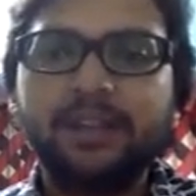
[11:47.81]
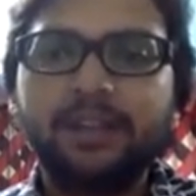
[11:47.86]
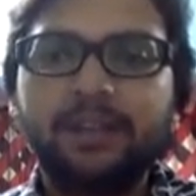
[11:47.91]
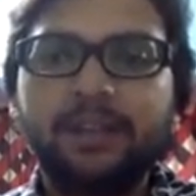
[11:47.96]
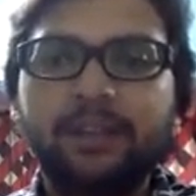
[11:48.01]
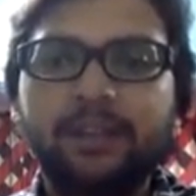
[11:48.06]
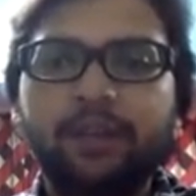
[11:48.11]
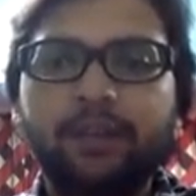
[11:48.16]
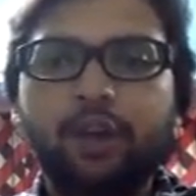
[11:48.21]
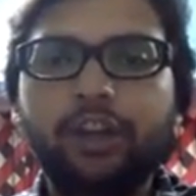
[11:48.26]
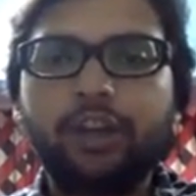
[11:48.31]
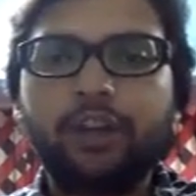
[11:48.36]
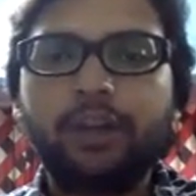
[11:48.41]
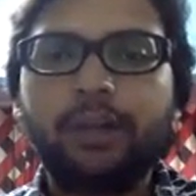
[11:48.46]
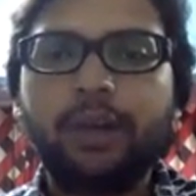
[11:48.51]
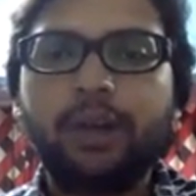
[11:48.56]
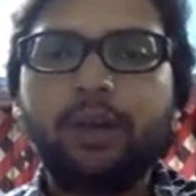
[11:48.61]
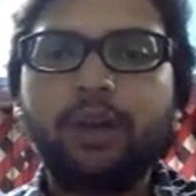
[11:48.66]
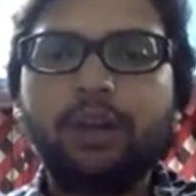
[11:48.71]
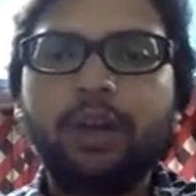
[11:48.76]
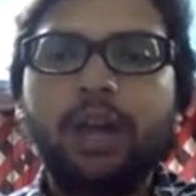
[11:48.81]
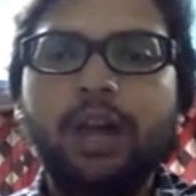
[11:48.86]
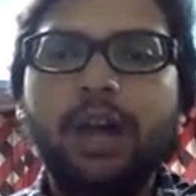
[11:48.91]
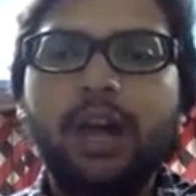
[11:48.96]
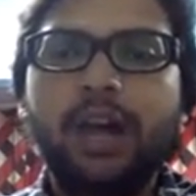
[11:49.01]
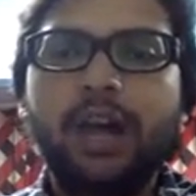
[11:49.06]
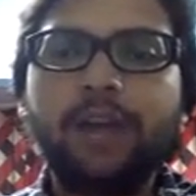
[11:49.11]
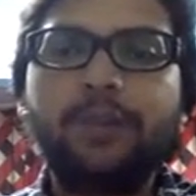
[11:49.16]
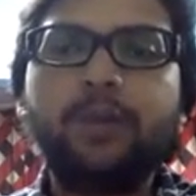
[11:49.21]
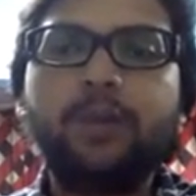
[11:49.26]
But what about
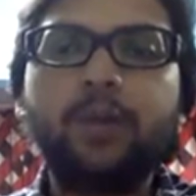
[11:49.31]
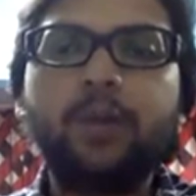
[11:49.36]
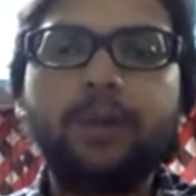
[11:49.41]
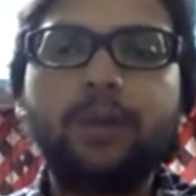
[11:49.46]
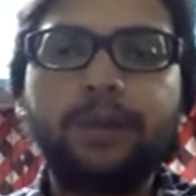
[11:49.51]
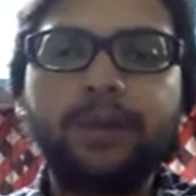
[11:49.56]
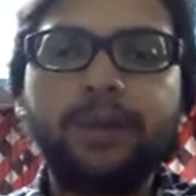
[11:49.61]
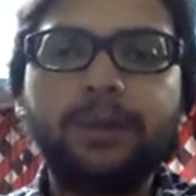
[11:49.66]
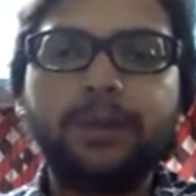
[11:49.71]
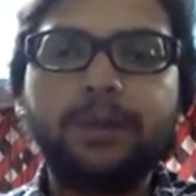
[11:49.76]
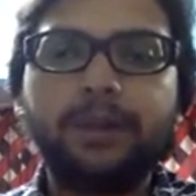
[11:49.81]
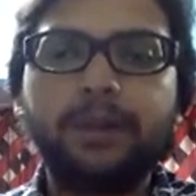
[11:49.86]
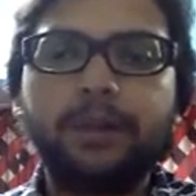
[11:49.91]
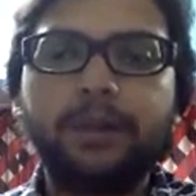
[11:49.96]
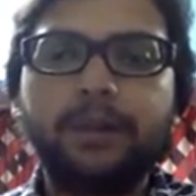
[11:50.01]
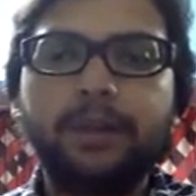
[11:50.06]
our poor people?